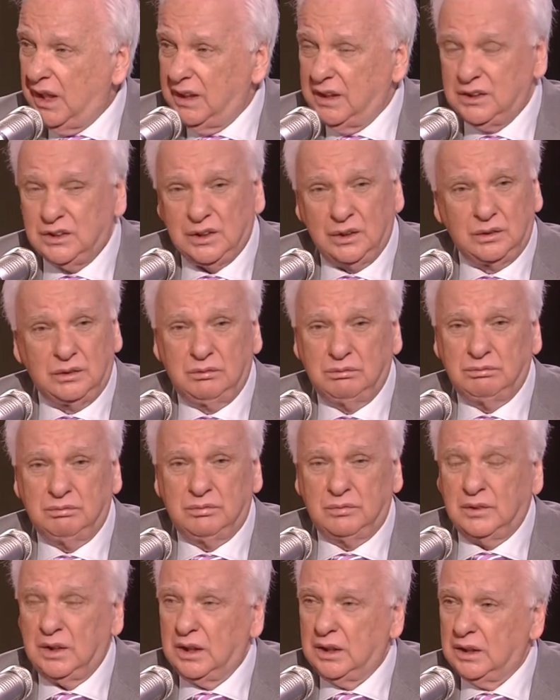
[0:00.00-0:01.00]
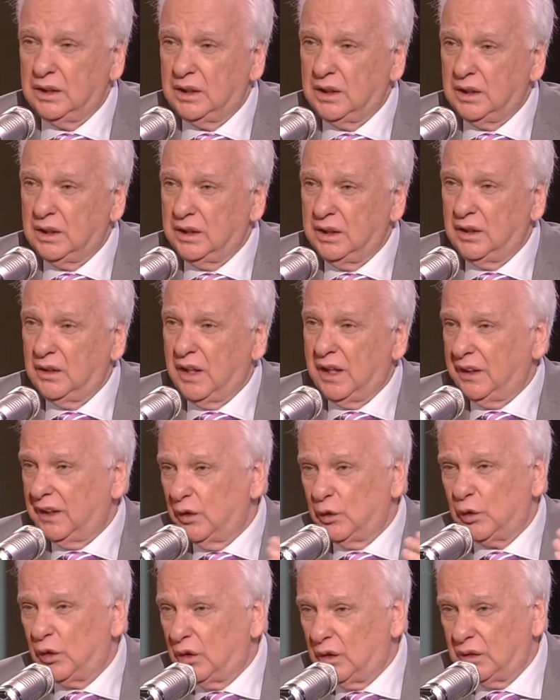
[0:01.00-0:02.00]
And he said,
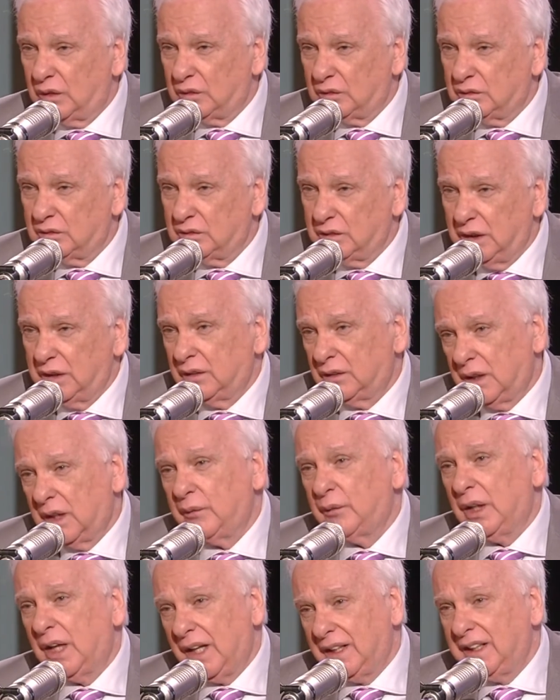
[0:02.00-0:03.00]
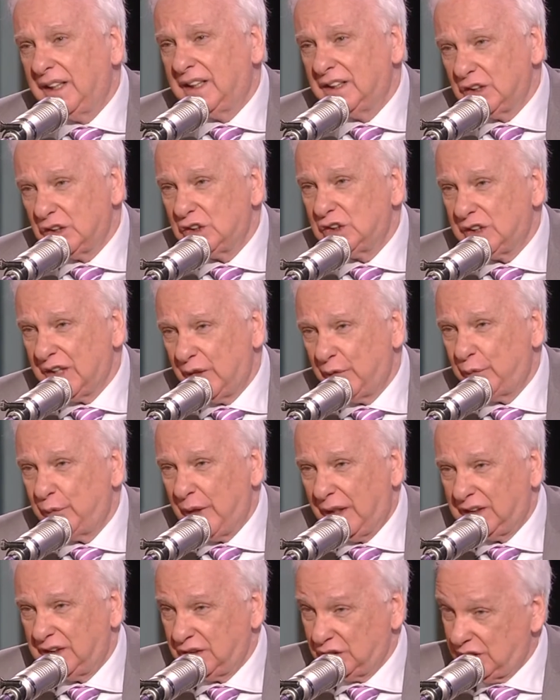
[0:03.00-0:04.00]
and they're all, I think it's a
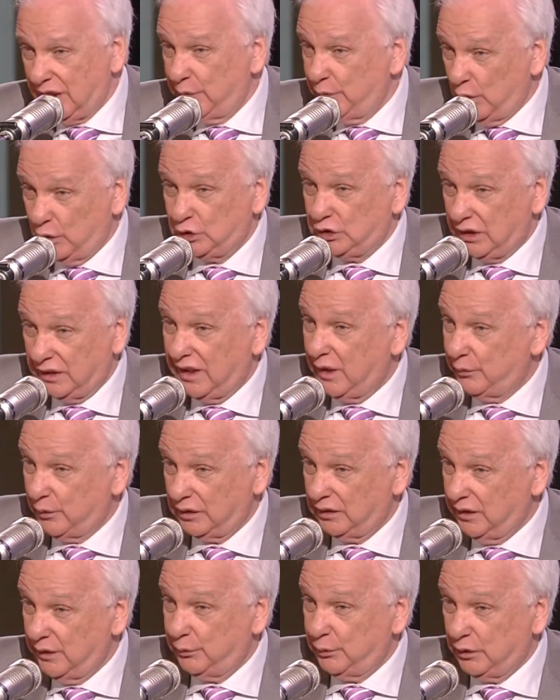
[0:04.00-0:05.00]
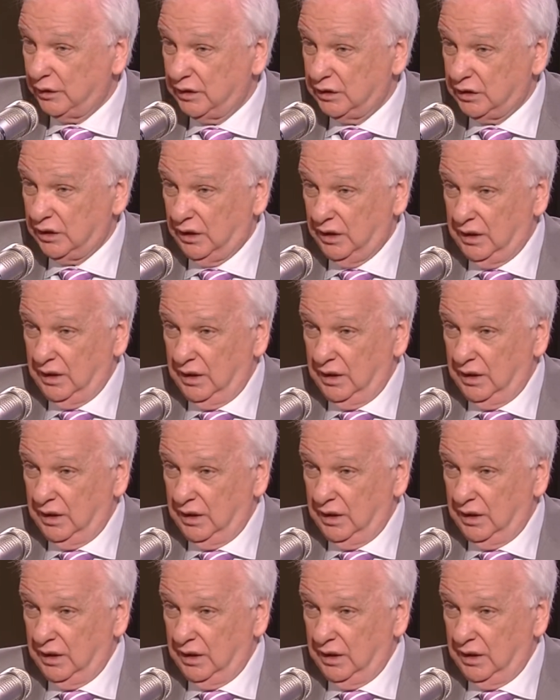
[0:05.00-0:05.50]
safe bet to say most of them are liberals.